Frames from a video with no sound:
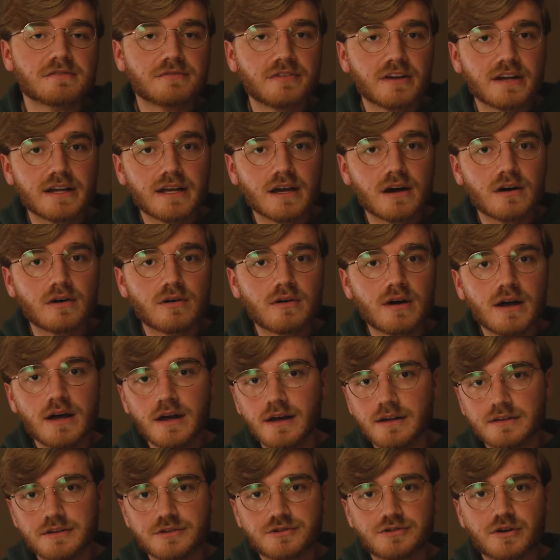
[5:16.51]
video
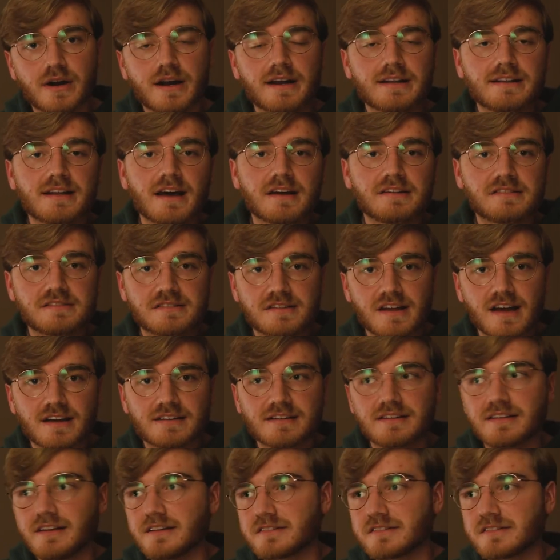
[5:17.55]
to try to dissect